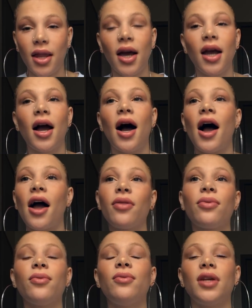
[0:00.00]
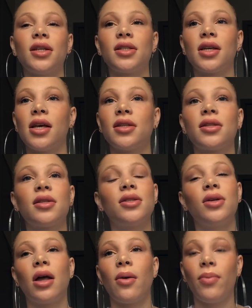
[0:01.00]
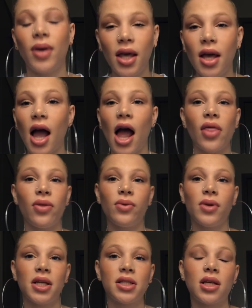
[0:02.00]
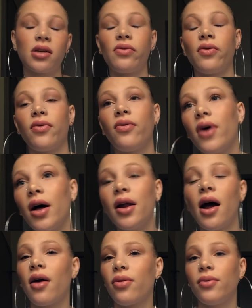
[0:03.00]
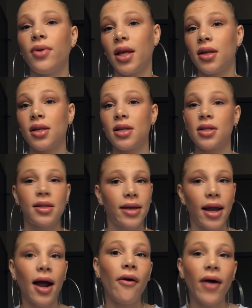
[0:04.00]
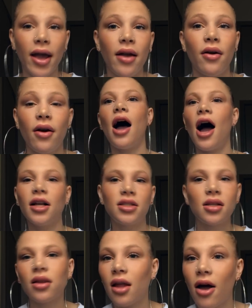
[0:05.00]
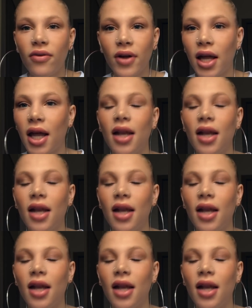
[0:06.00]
Like, I threw discus to compete. I threw discus for fun. I threw discus to get out anger. I just love it.